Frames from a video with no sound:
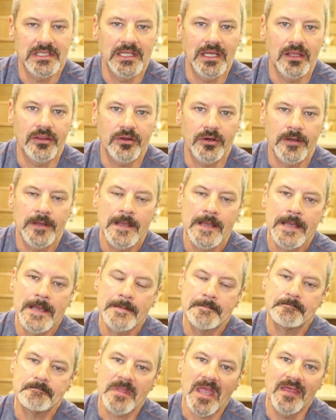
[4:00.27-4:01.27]
the other,
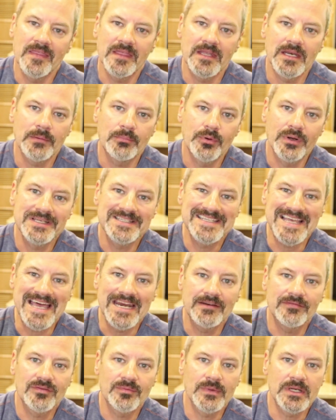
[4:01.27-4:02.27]
and then it brings that
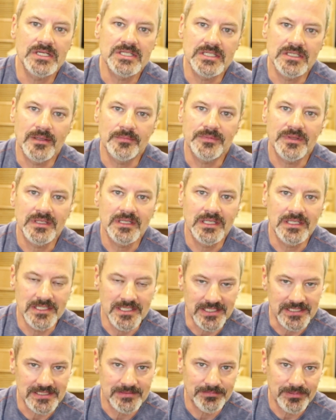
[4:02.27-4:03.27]
information up to the
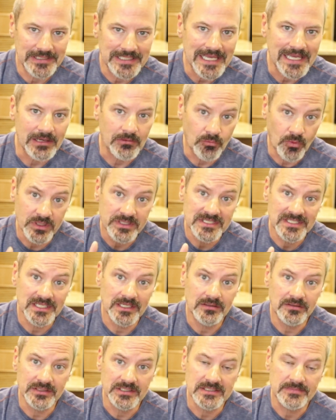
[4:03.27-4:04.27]
display, one
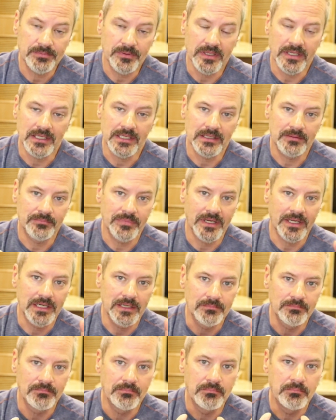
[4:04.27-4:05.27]
single display
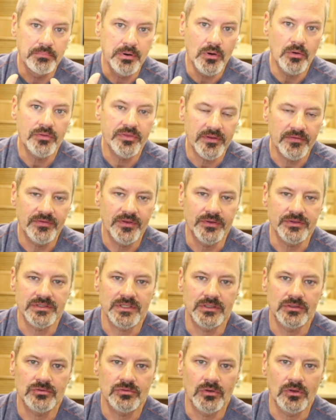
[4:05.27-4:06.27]
combining both of those
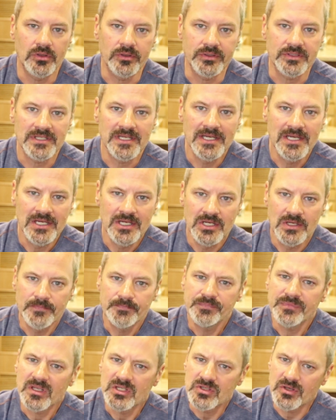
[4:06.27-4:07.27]
controllers.
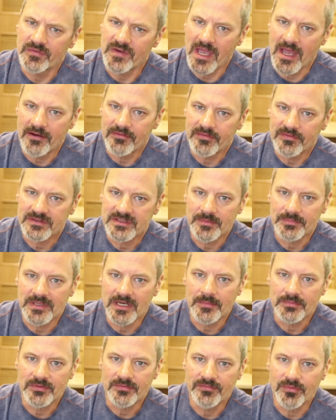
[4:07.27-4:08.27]
So if you have something
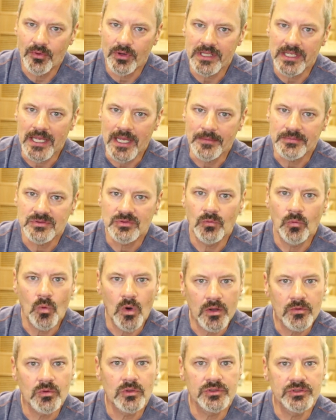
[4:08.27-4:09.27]
up to 40 amps,
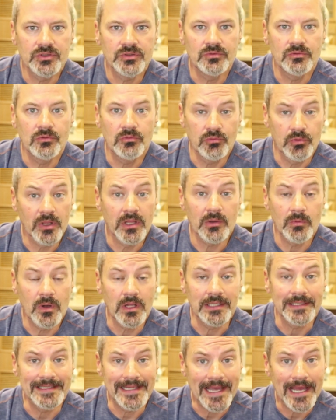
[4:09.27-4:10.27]
one will do really
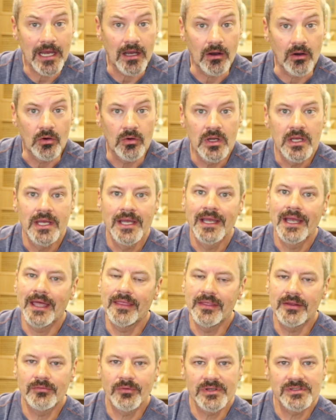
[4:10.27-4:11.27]
well now,
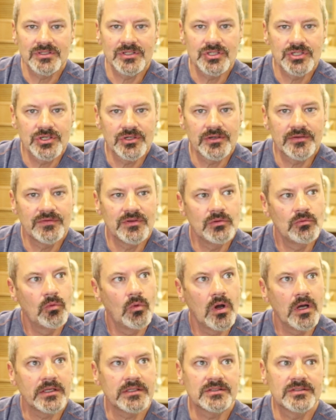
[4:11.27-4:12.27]
and then rest assured if you
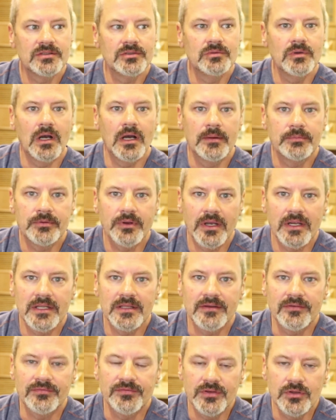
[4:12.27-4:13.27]
want to upgrade
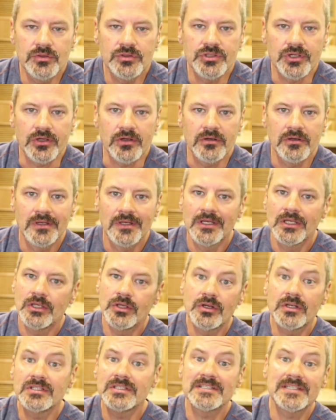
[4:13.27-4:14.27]
in the future,
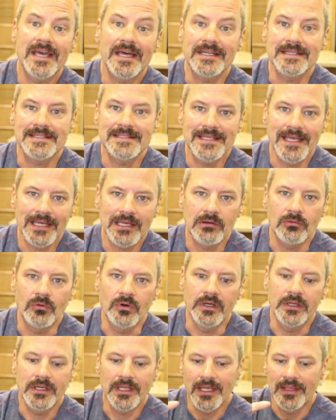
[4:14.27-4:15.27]
you can just add a second
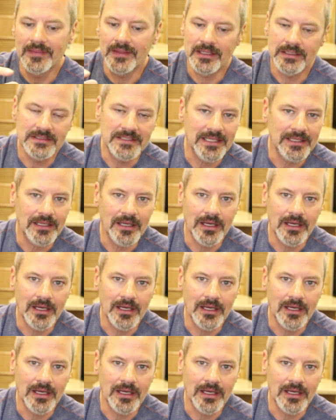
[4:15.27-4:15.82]
one and then